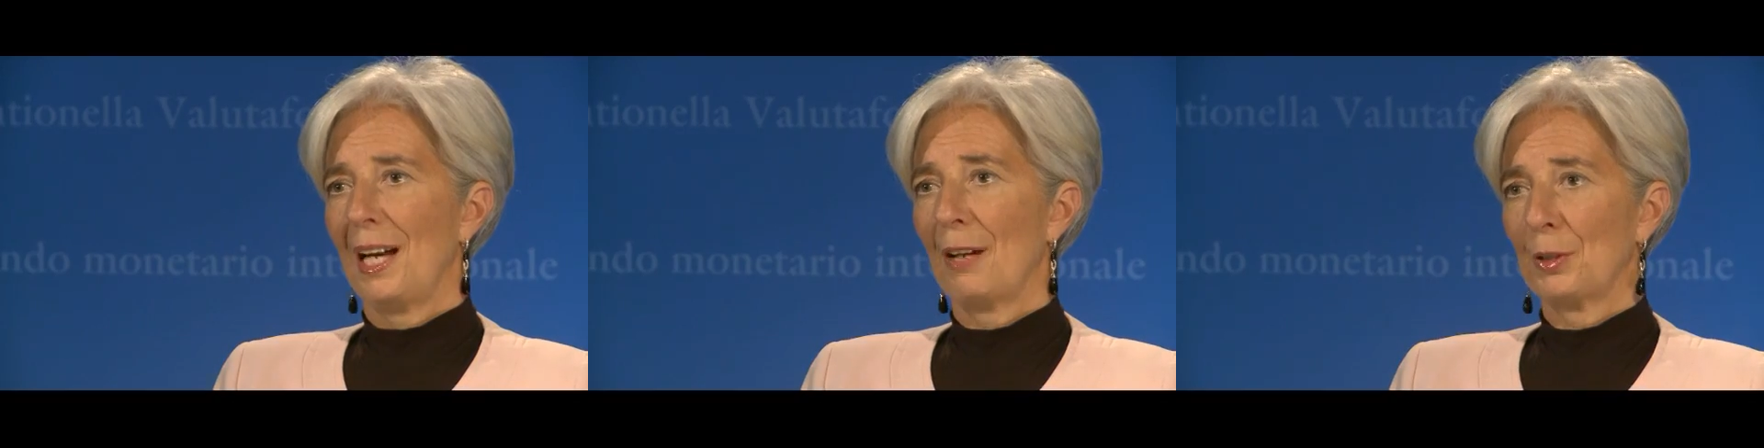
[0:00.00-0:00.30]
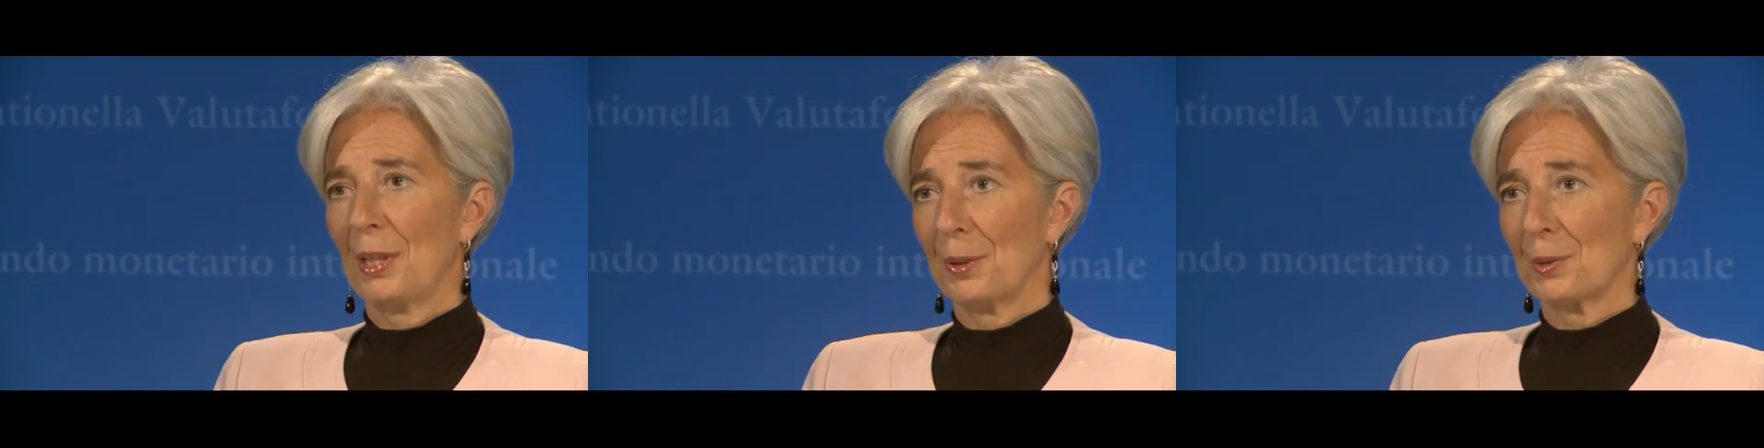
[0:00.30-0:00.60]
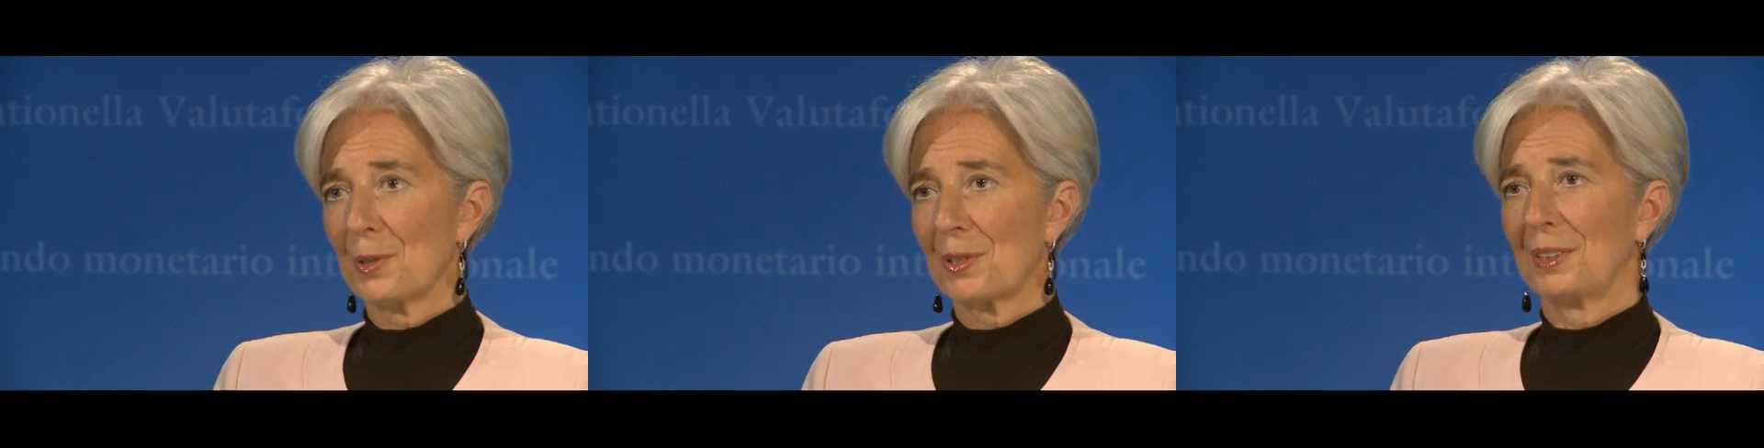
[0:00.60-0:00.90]
have
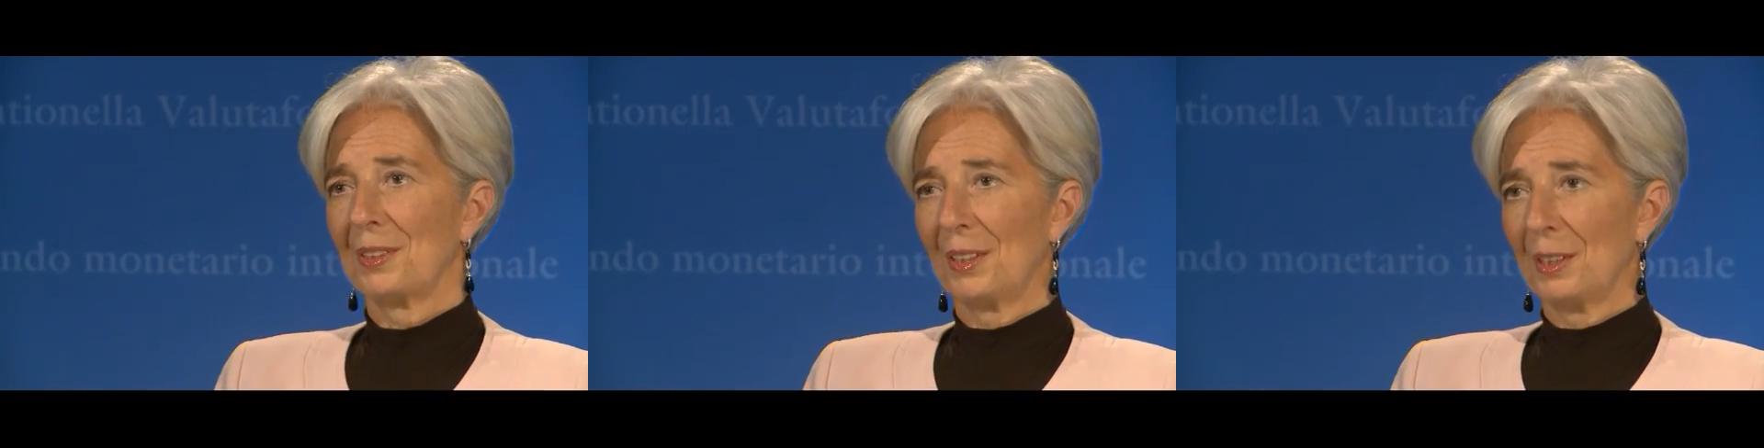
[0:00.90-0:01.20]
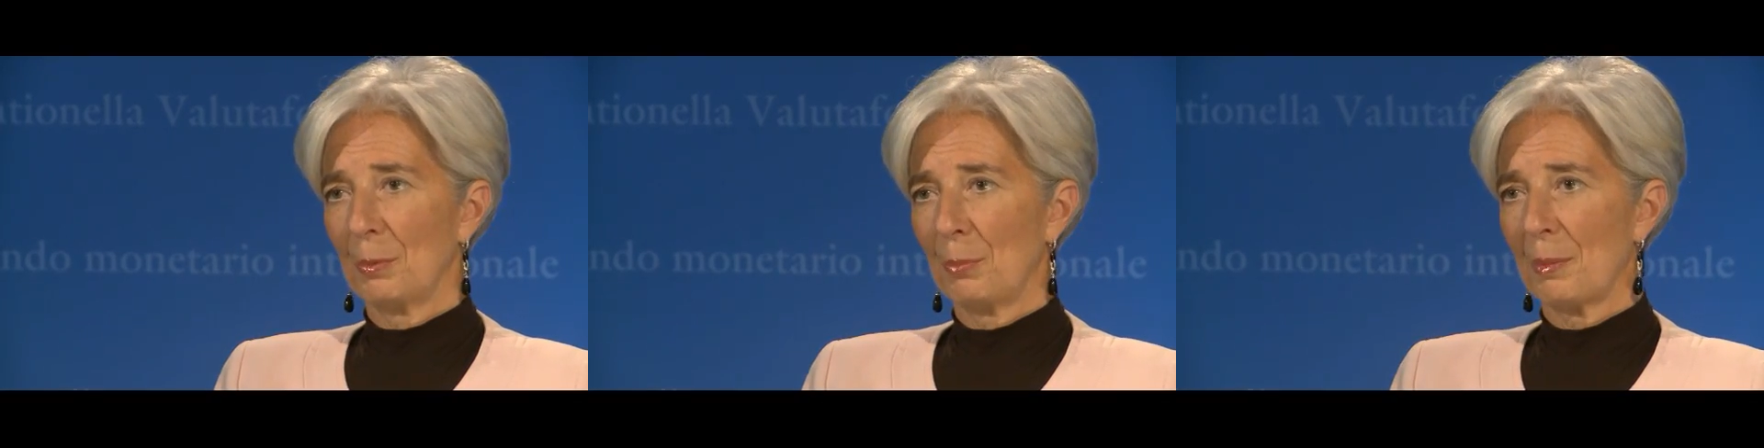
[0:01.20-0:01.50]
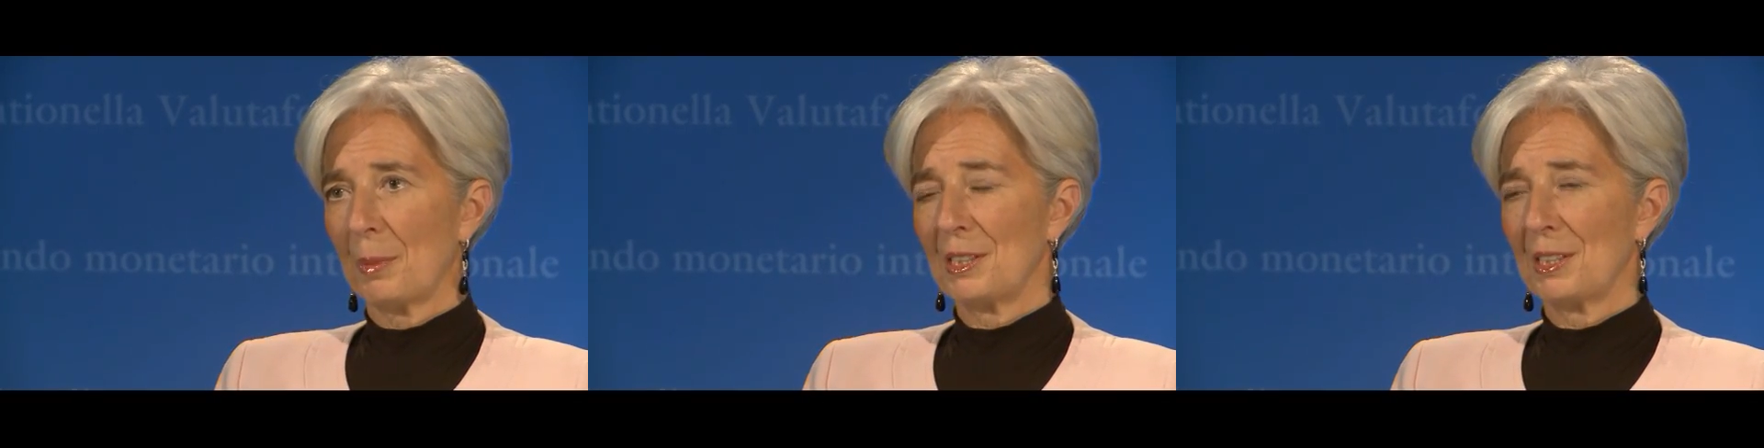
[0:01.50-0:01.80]
announced and are
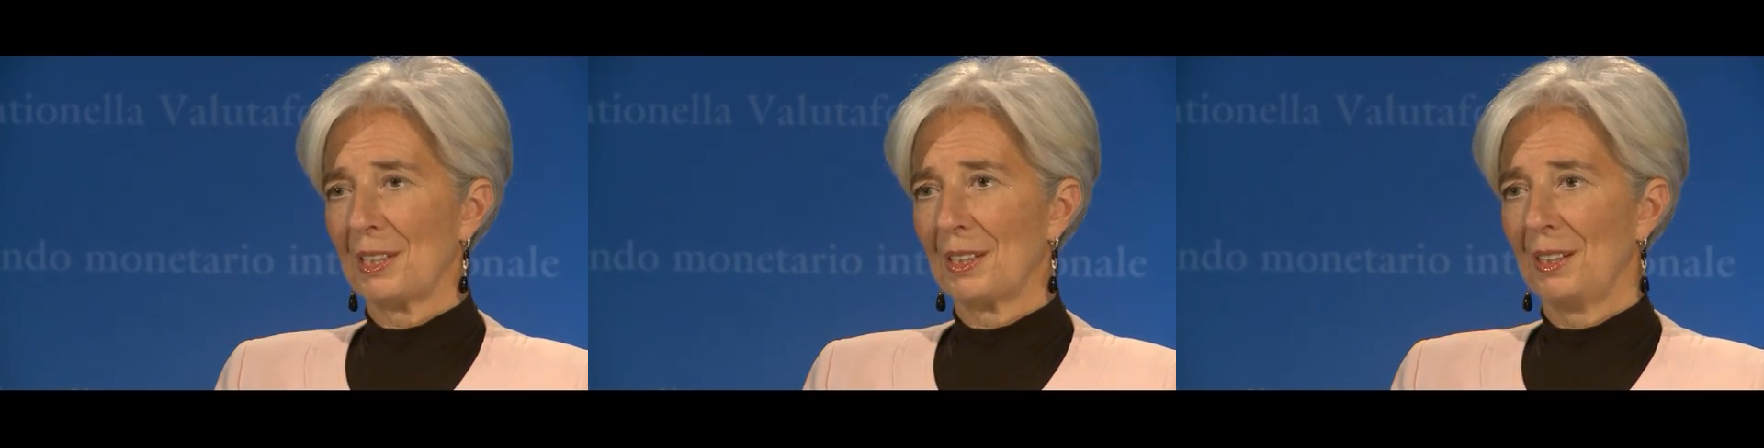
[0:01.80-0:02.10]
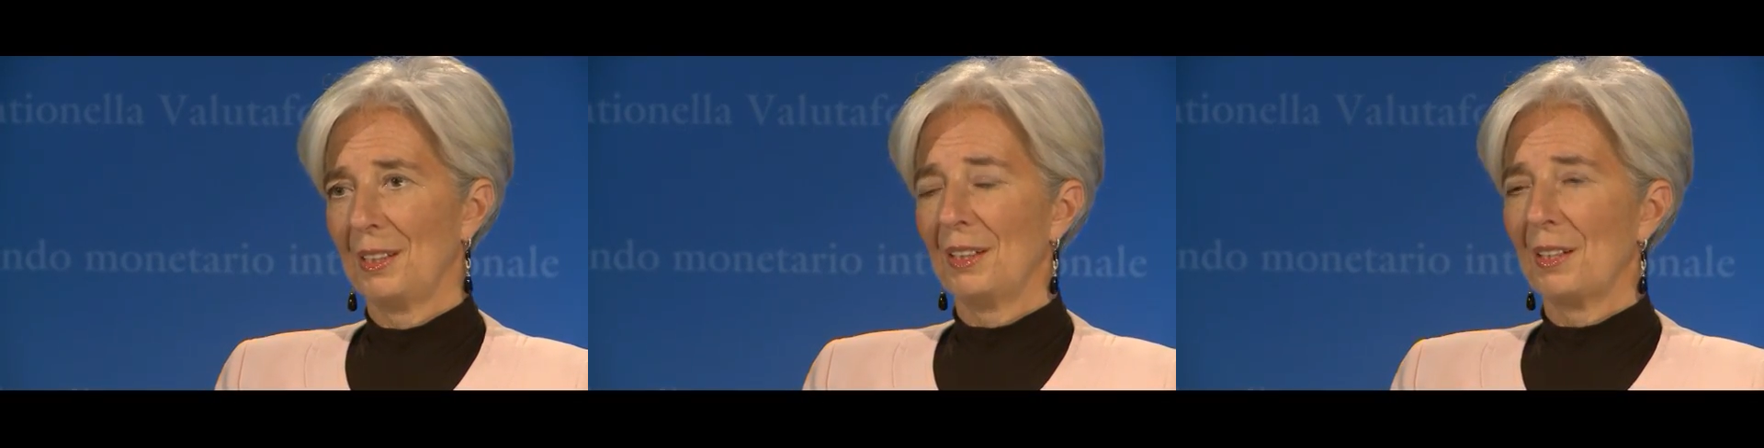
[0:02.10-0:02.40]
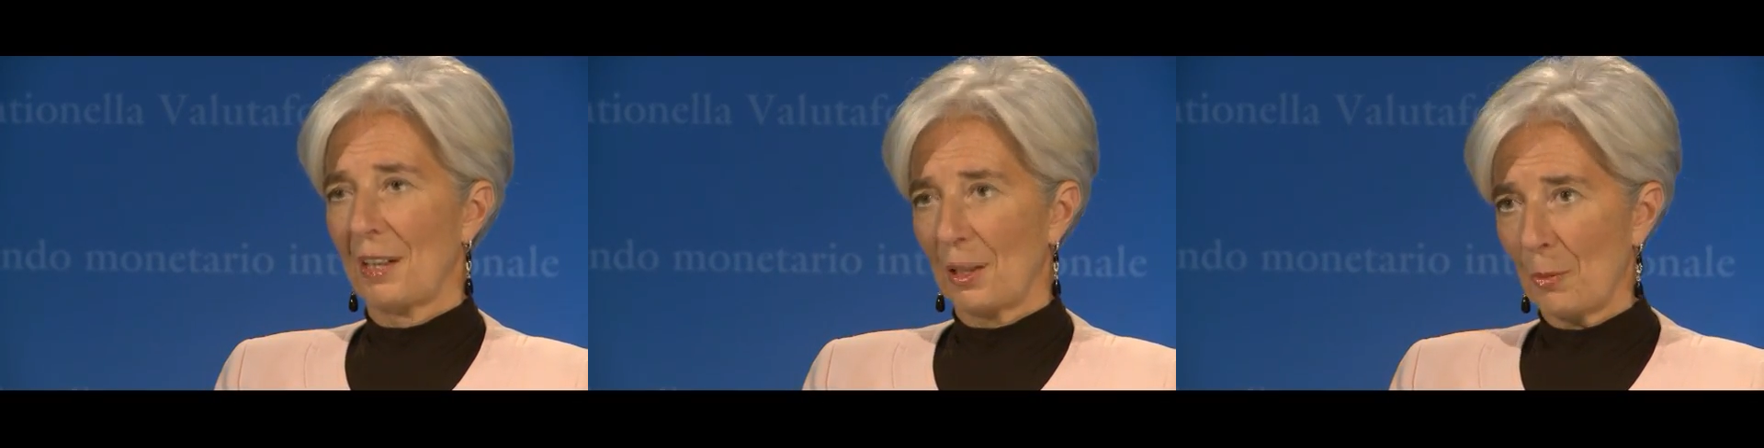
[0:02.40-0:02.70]
implementing,
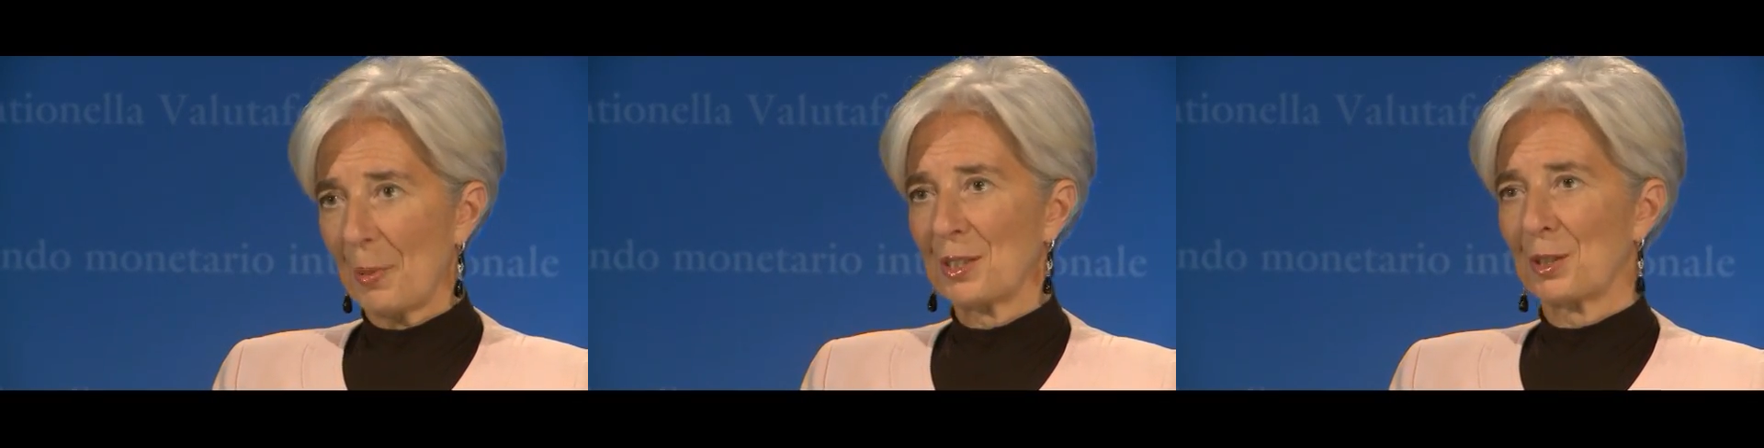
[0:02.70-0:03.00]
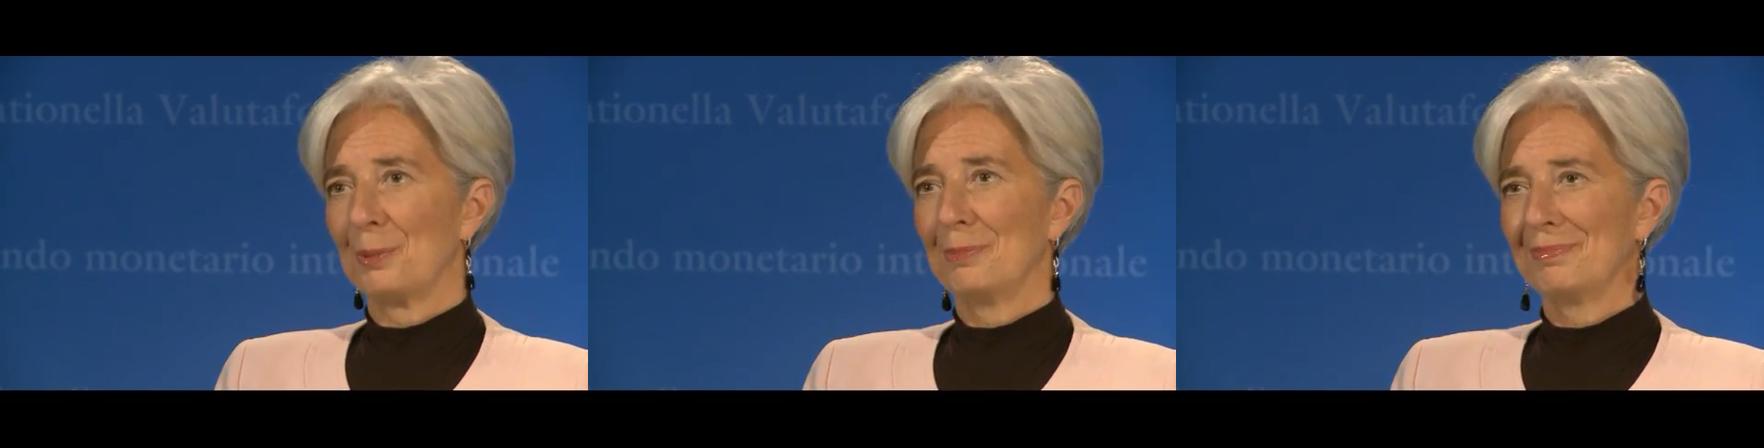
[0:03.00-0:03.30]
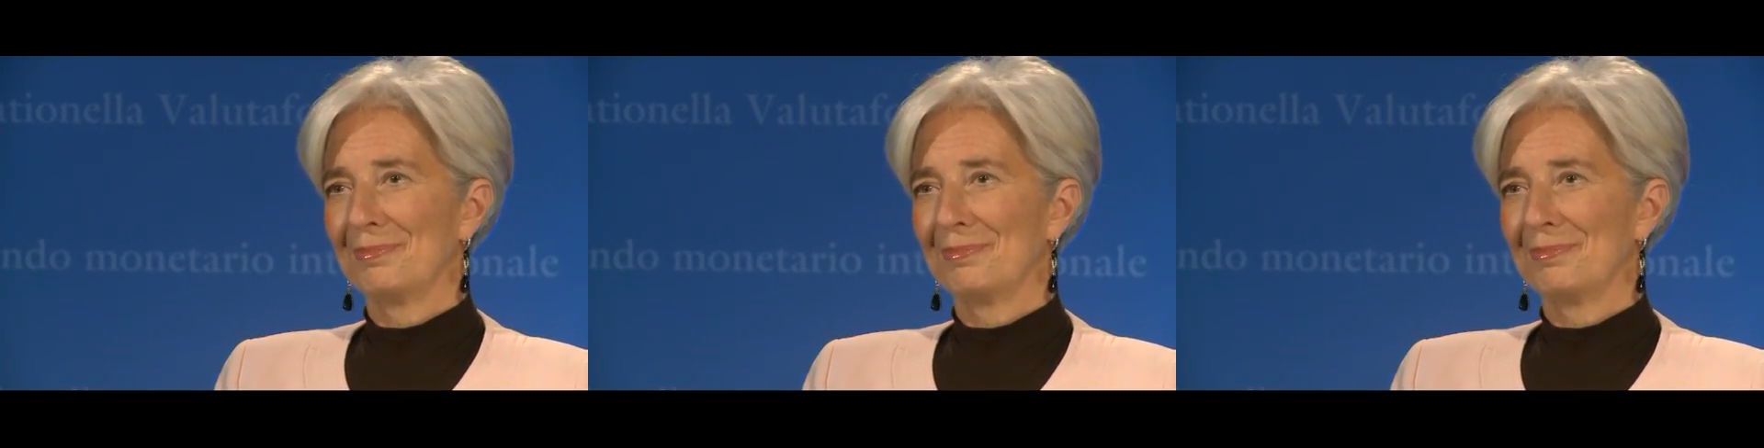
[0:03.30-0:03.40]
then the better.